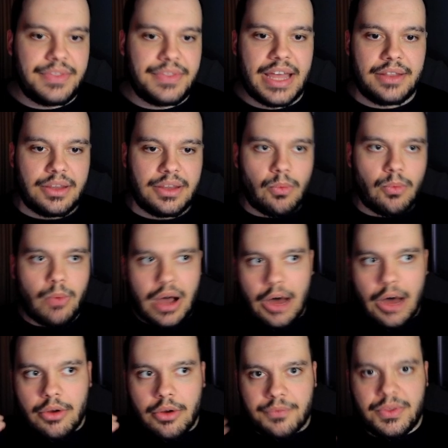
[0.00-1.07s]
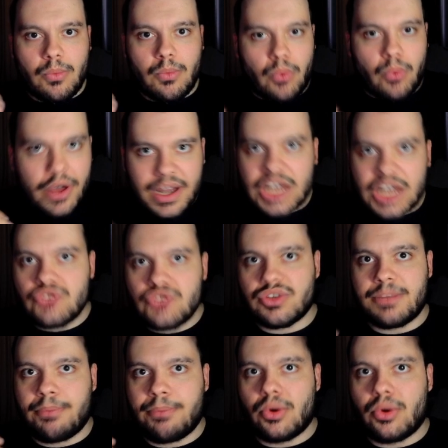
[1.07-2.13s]
then out of the
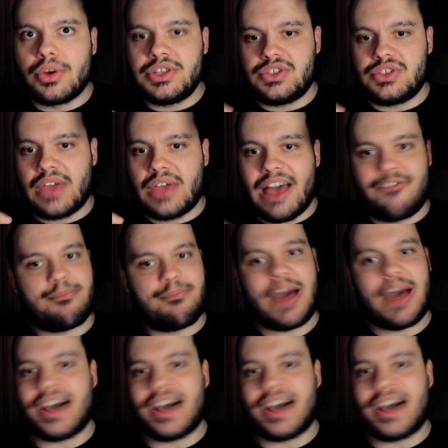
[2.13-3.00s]
100 points you have